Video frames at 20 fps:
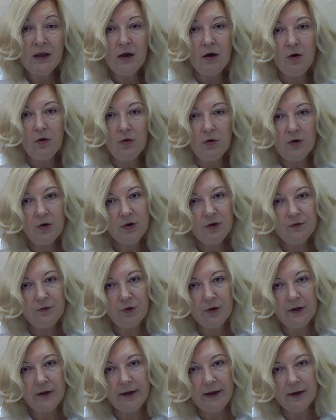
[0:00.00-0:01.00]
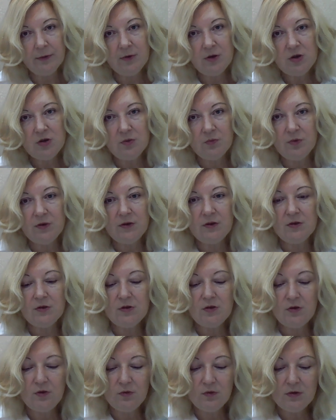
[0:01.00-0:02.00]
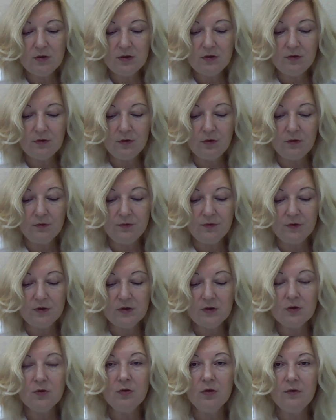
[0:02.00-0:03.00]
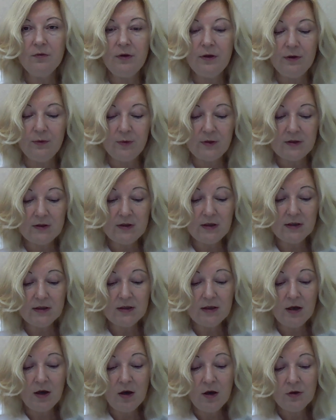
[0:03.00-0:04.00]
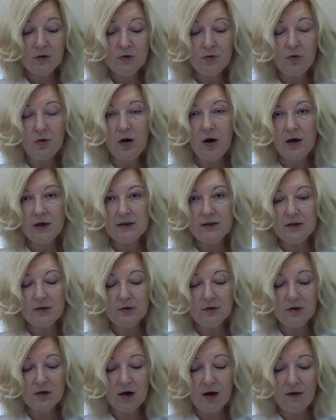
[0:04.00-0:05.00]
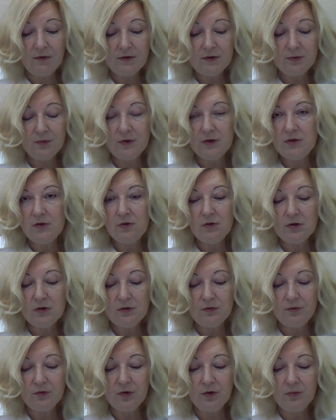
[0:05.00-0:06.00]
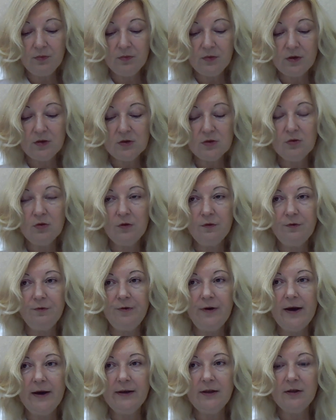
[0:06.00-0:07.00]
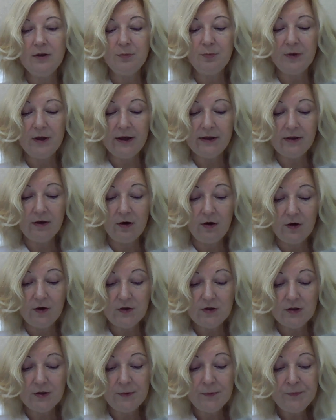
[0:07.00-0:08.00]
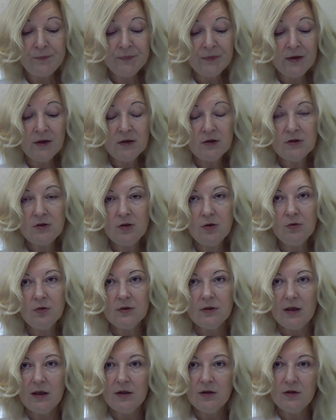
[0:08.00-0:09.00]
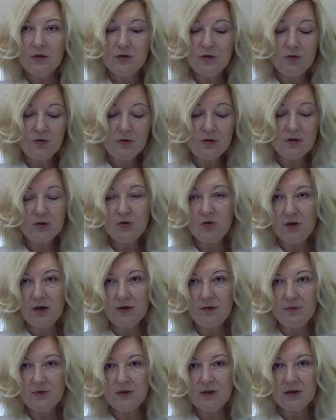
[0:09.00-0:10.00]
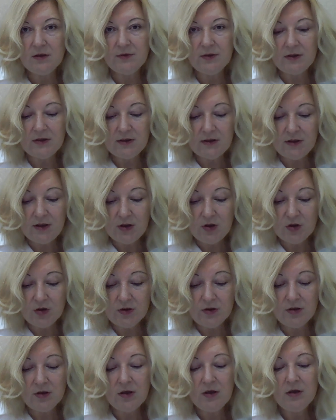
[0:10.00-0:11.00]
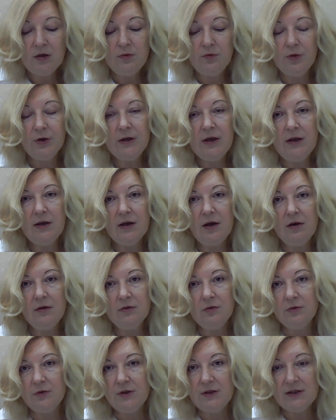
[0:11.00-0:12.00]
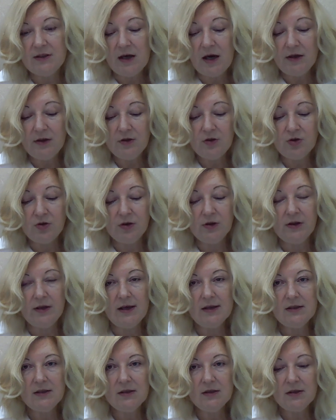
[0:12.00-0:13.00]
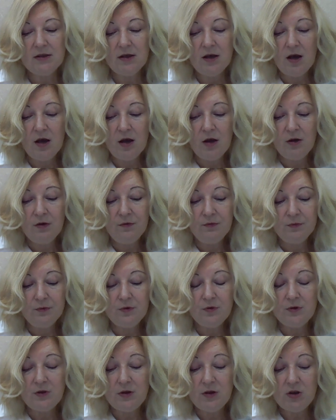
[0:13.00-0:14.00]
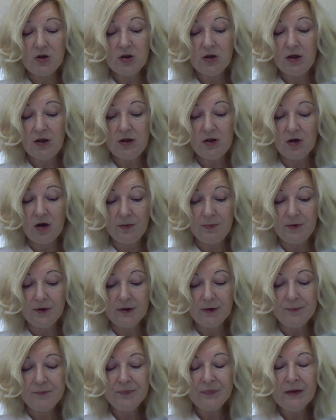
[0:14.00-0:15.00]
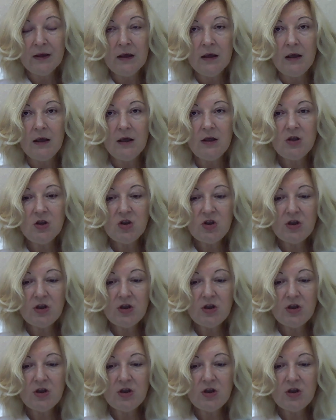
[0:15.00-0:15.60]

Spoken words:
or learn a foreign language with the students of the School of Linguistics, do arts and crafts with the students from the School of Fine and Applied Arts. So, and the students try themselves as teachers, working out or designing short lessons to teach a topic. Each